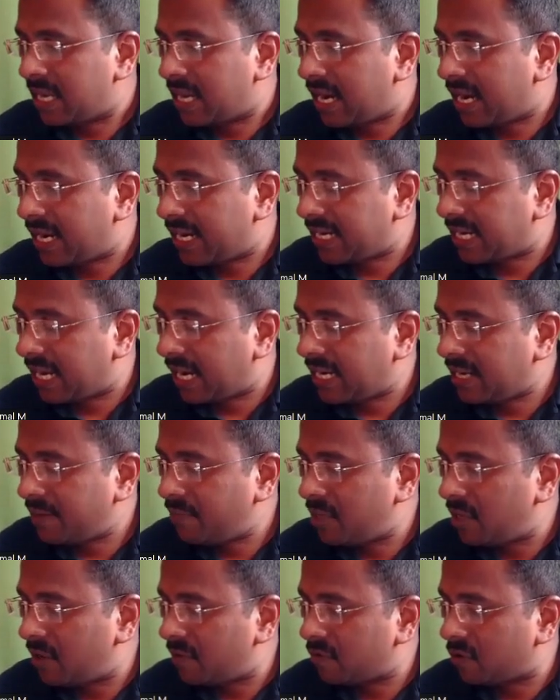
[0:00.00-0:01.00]
And in
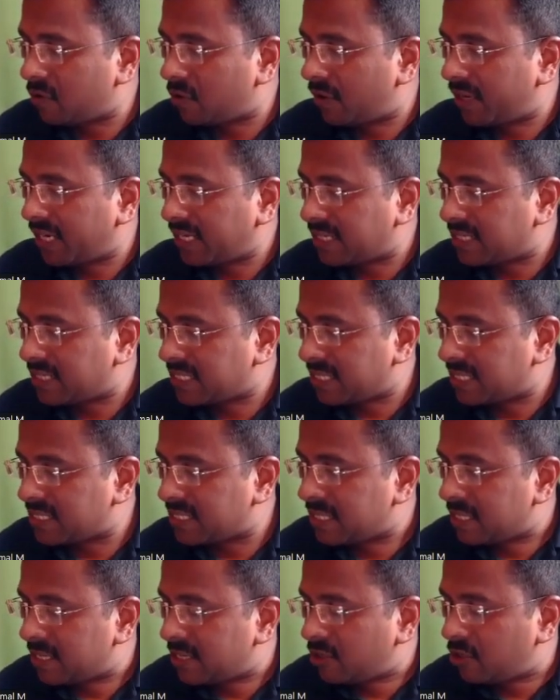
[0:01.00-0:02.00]
anemia of chronic
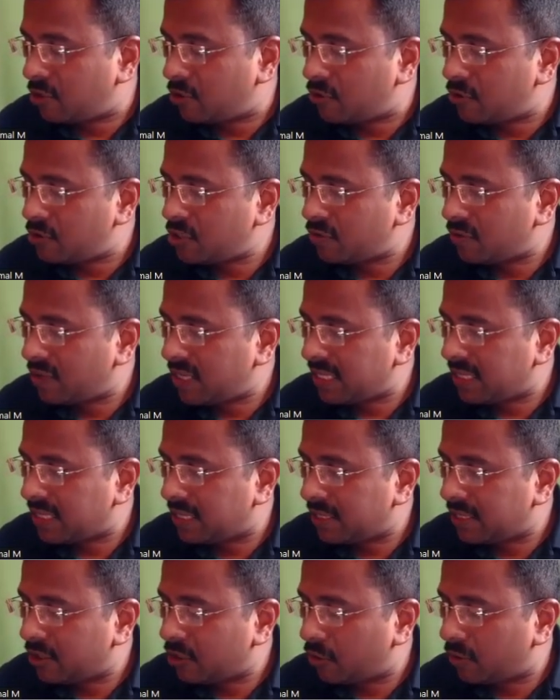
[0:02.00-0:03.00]
disease, usually
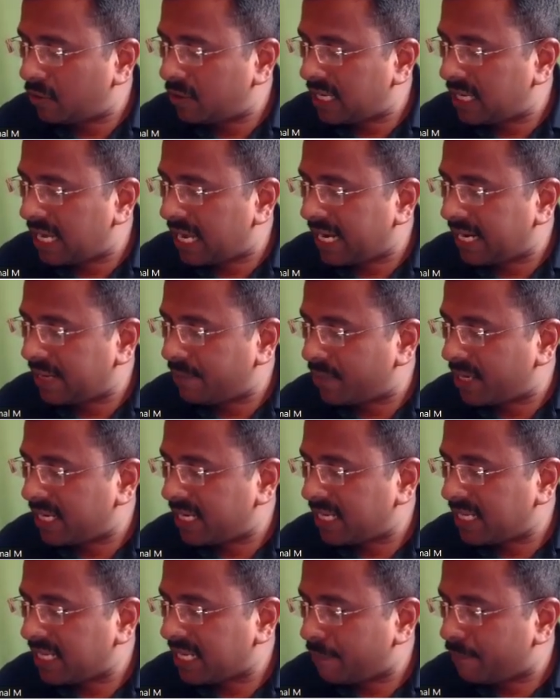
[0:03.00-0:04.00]
the total iron
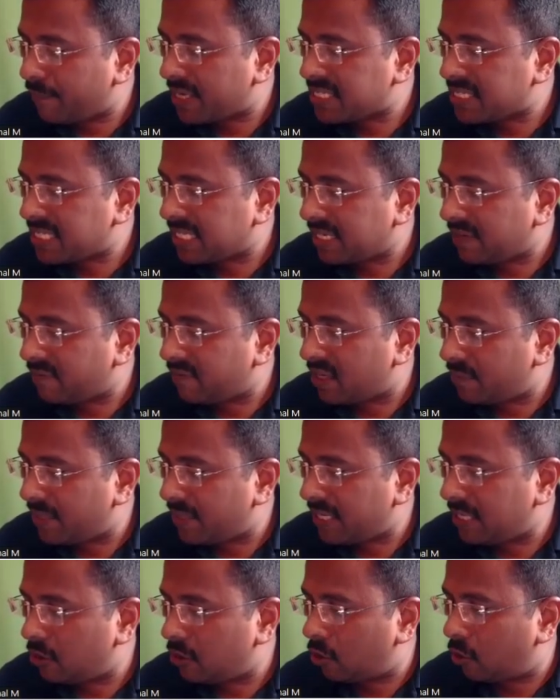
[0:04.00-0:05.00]
binding capacity will
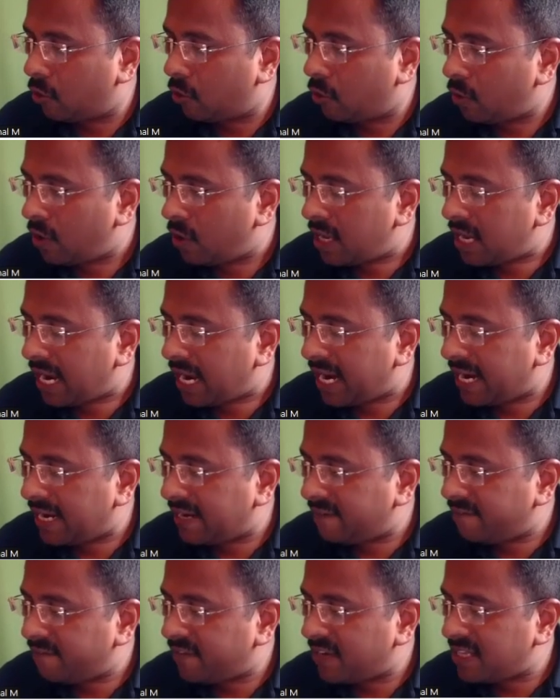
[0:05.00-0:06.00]
be low and
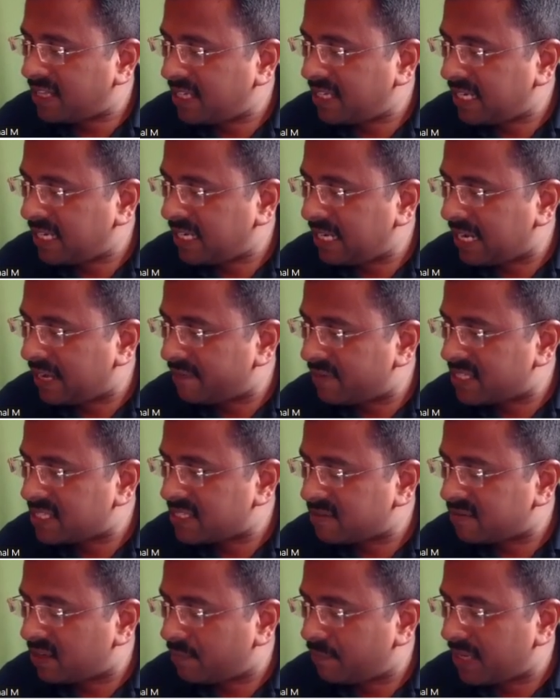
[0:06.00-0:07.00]
ferritin
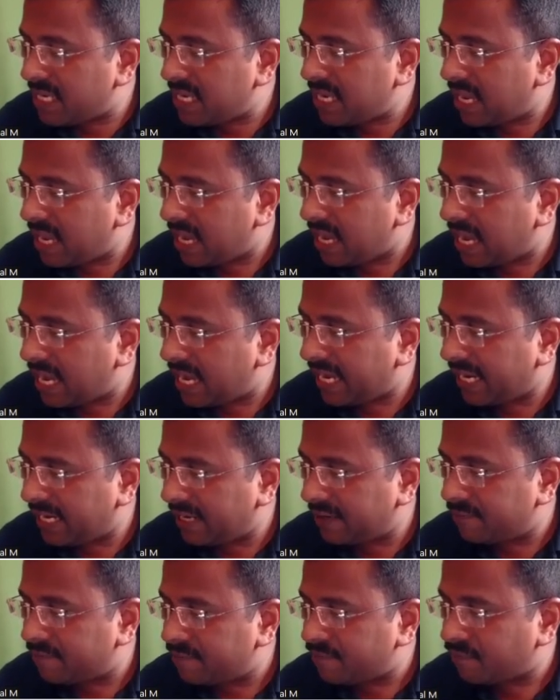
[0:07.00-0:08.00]
levels will be
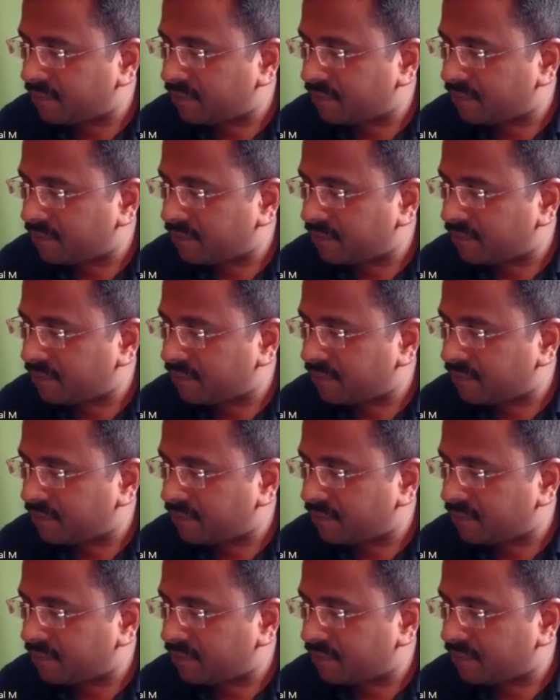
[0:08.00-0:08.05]
high.